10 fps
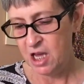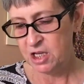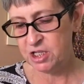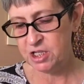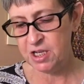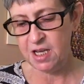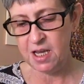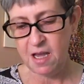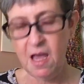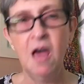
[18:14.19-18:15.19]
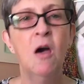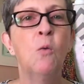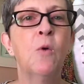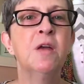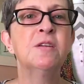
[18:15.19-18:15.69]
She
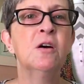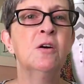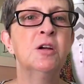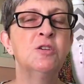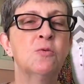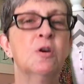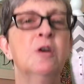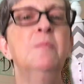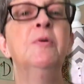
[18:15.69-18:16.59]
went on a trip